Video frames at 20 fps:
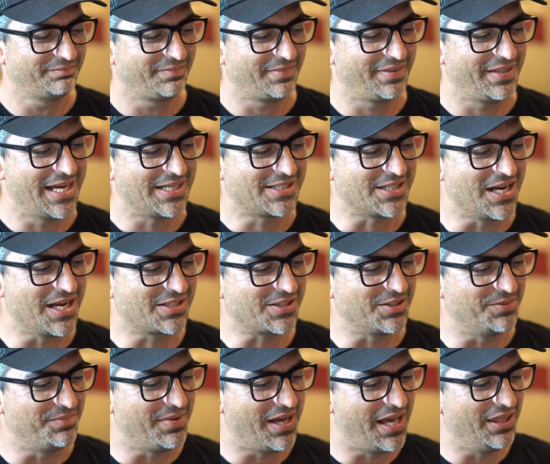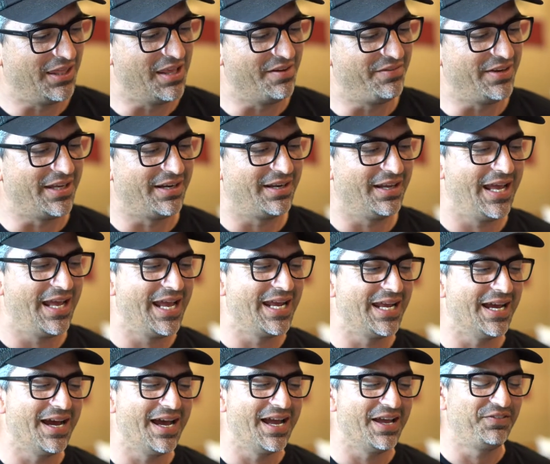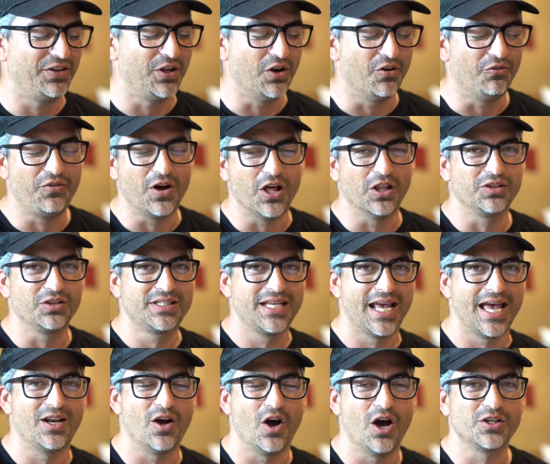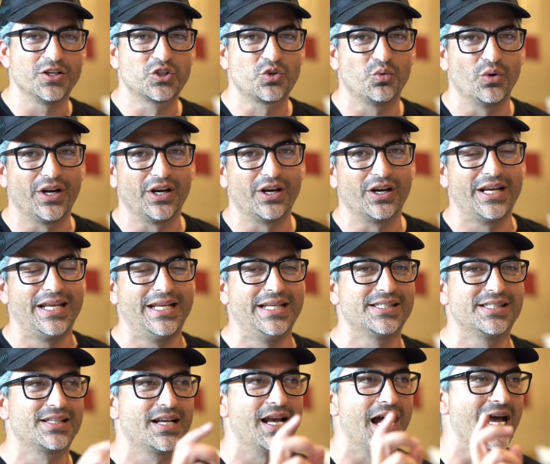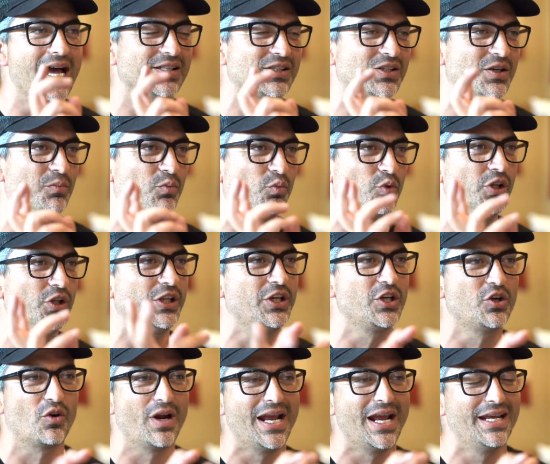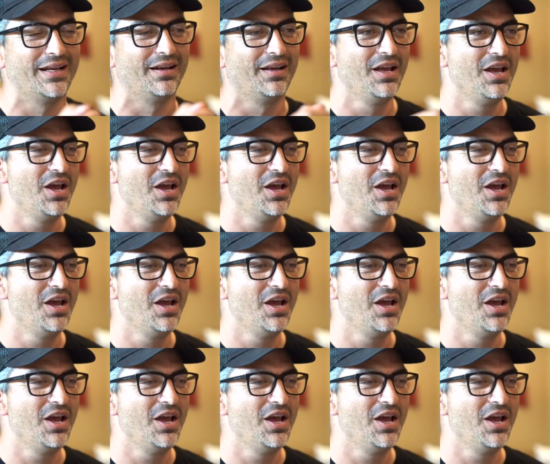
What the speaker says: That's awesome. I love it. Hey, if you don't follow Ted on Twitter, he's got some really great